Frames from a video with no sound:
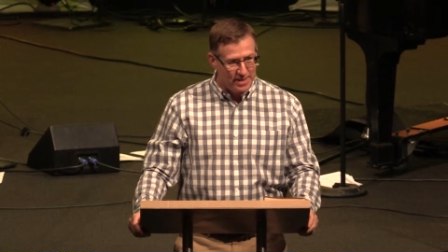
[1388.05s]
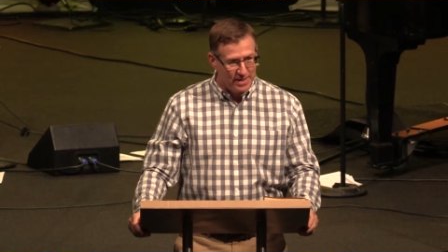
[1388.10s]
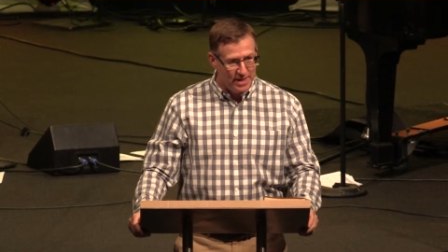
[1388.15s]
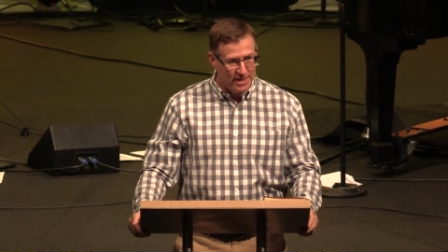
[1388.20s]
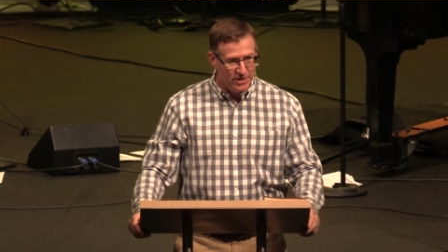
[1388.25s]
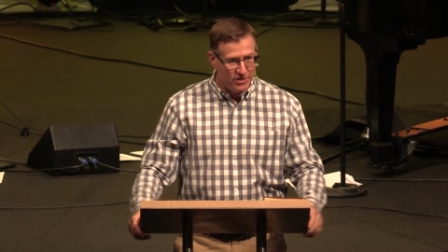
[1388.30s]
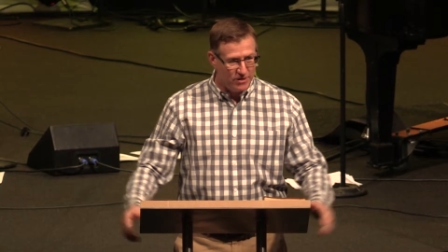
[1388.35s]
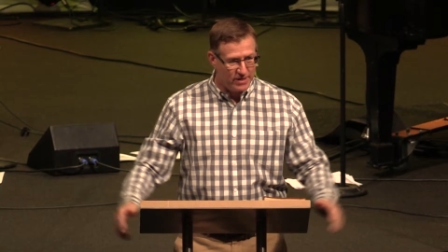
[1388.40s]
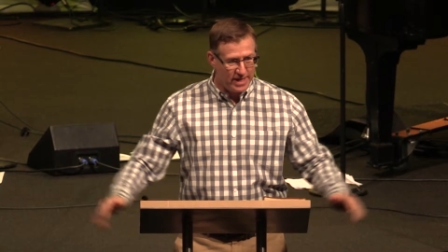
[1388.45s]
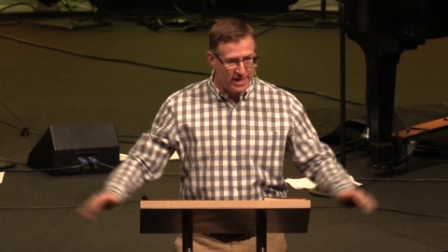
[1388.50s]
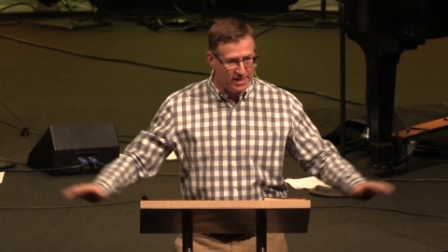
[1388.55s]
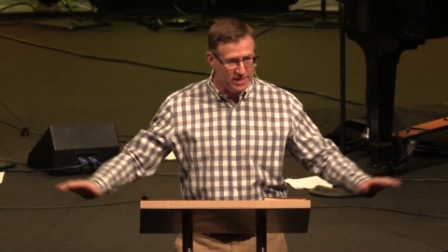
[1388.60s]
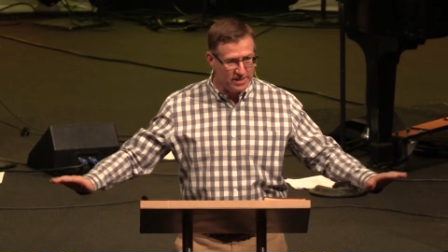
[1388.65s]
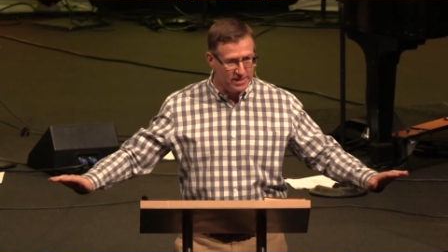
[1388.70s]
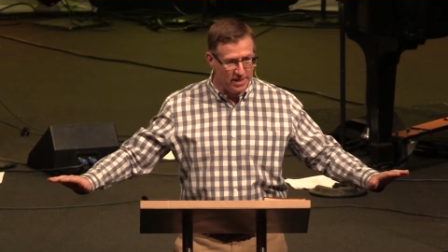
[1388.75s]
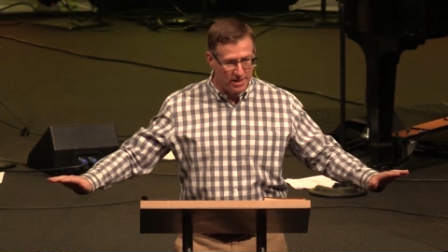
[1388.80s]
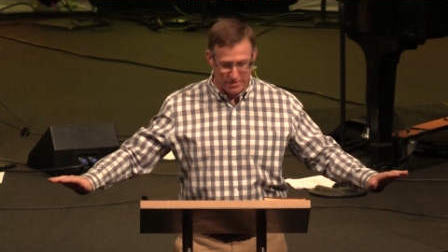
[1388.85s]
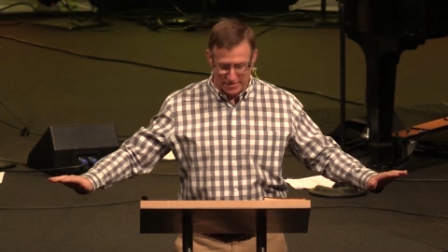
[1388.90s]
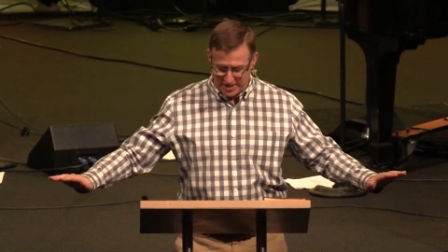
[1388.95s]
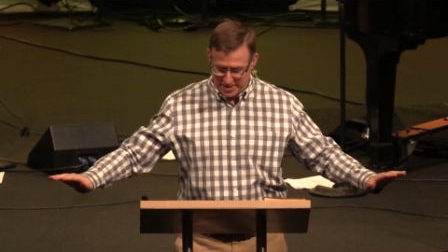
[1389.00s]
And your kids
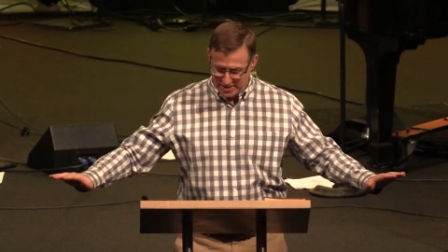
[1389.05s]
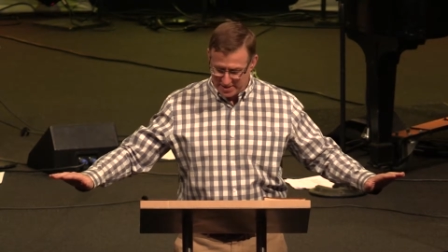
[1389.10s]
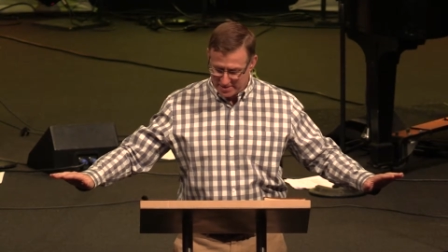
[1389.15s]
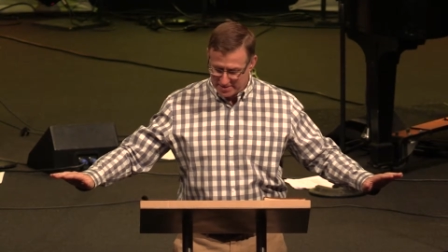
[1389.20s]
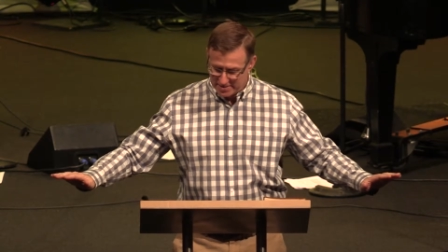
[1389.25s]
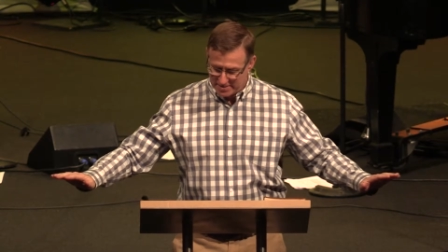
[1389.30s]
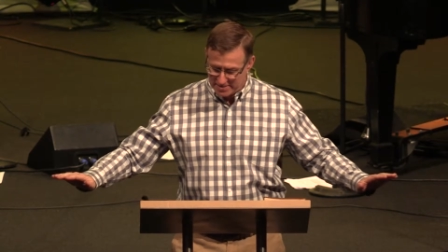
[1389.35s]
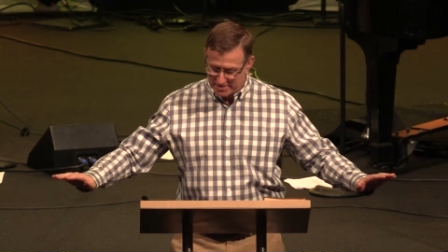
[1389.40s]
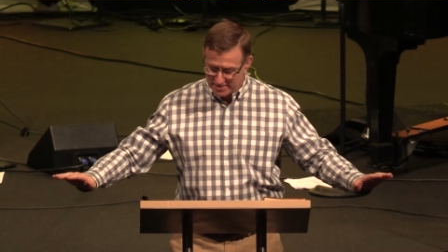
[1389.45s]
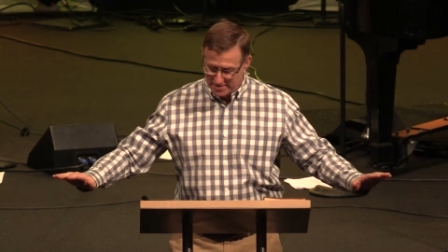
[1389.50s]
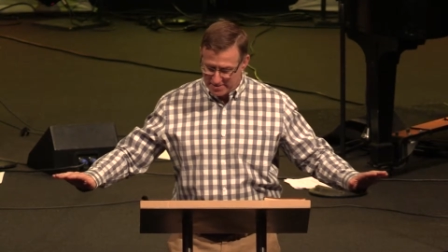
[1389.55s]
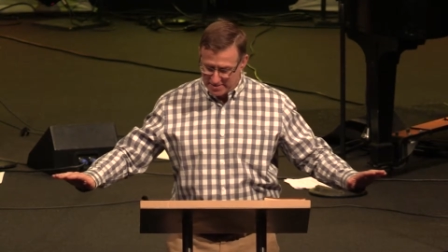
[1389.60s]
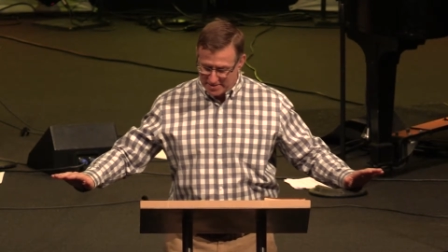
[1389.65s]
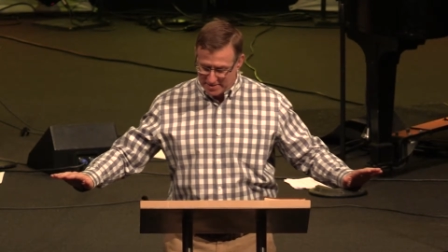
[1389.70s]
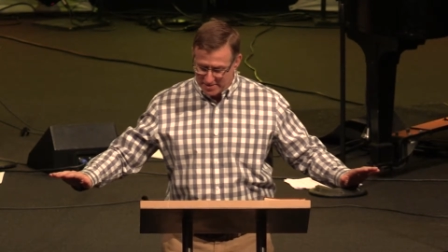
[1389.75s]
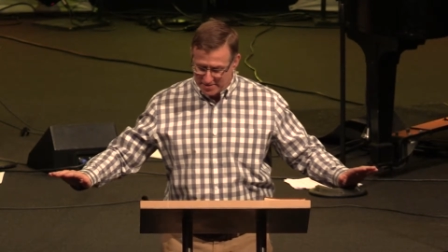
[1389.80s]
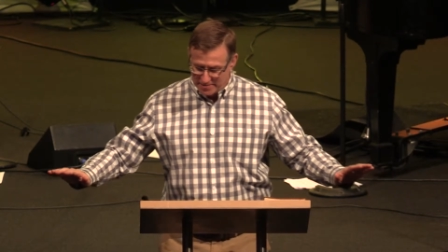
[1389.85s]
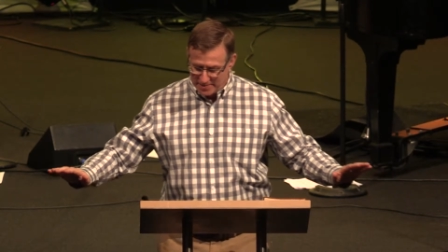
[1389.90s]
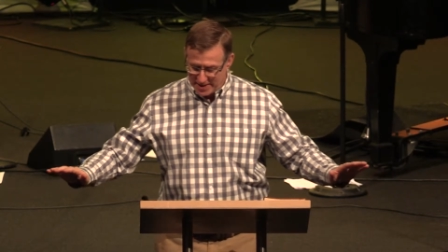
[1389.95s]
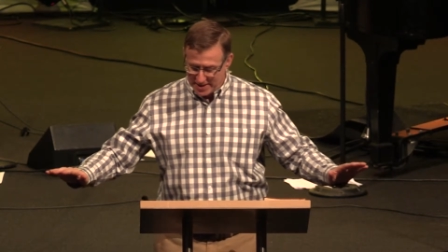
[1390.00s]
know this
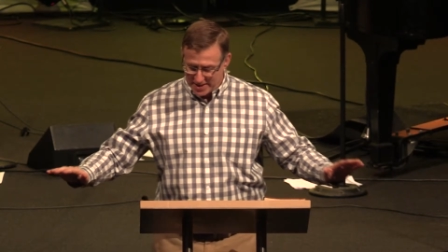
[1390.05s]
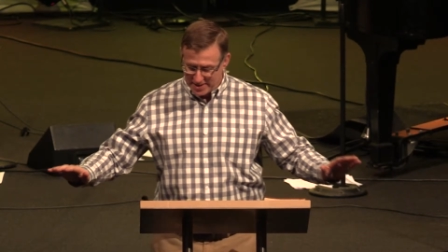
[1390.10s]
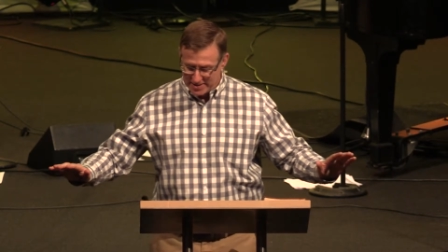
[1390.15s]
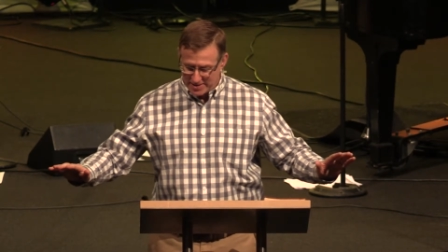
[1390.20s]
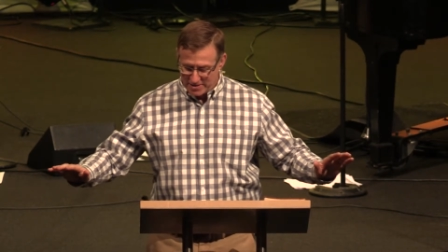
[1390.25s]
because